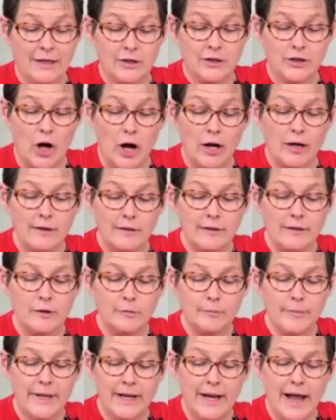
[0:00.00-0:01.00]
Talk a little
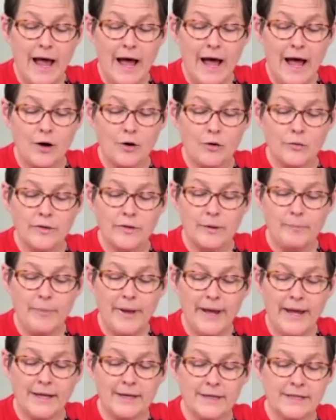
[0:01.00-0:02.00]
bit how the
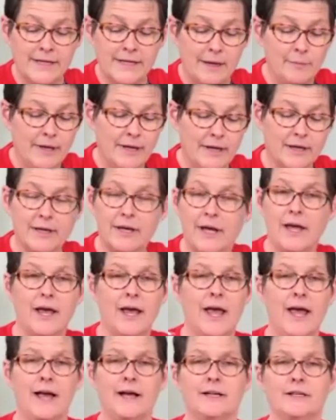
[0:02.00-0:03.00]
pandemic
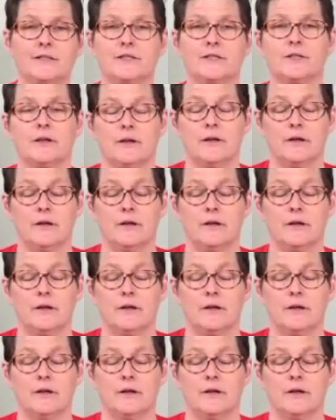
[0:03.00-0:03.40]
has